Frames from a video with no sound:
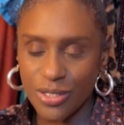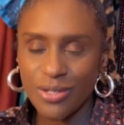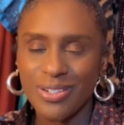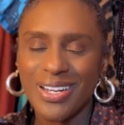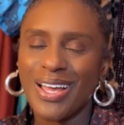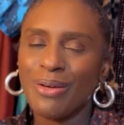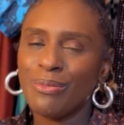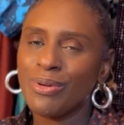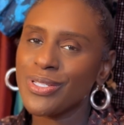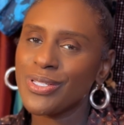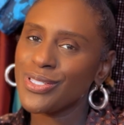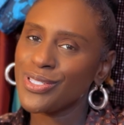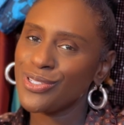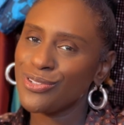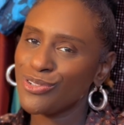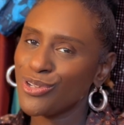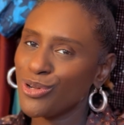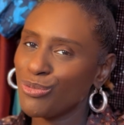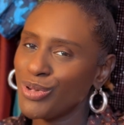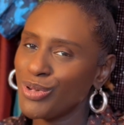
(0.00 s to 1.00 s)
So that wasn't,
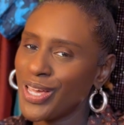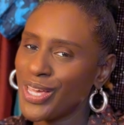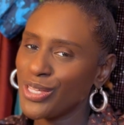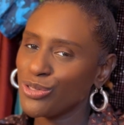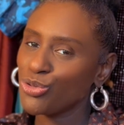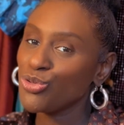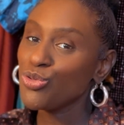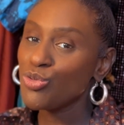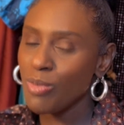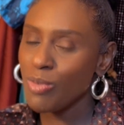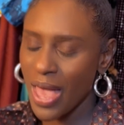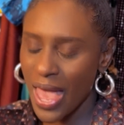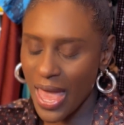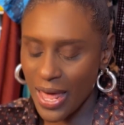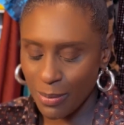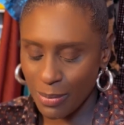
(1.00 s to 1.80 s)
we ain't too mad